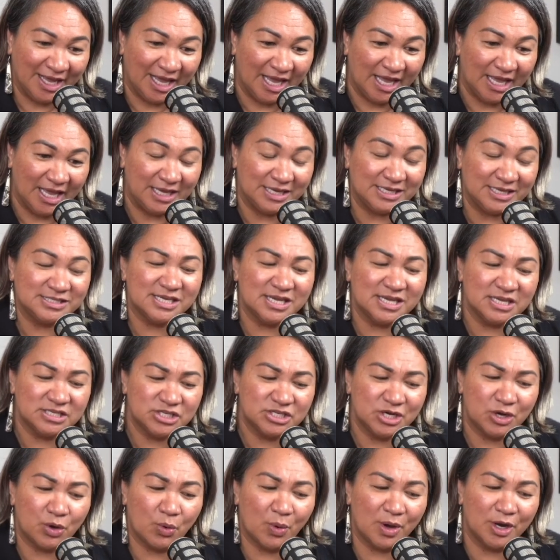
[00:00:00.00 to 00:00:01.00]
And it's
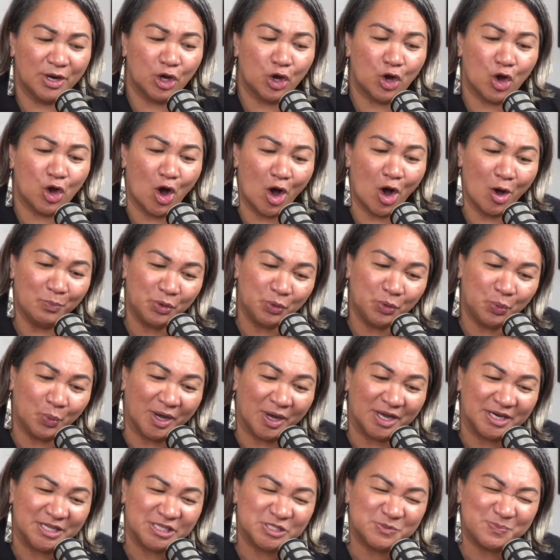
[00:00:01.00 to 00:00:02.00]
actually quite a common
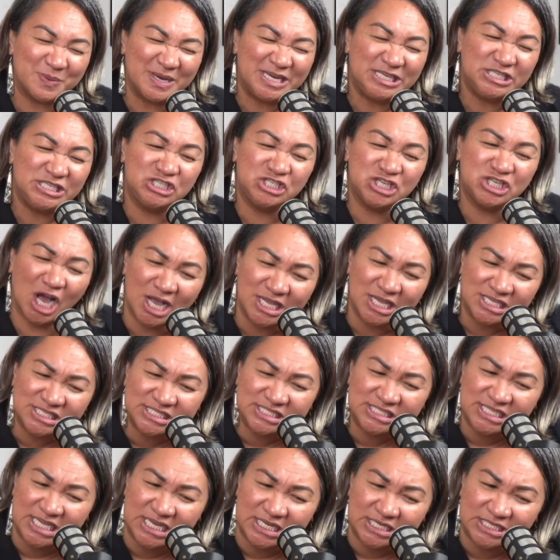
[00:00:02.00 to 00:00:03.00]
one. It's been
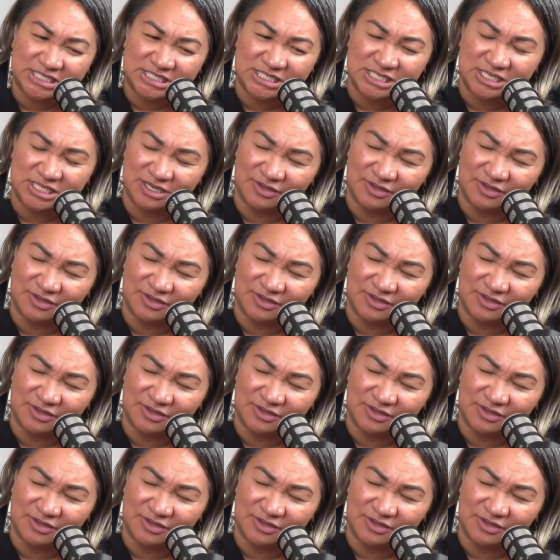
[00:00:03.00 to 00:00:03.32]
dissected,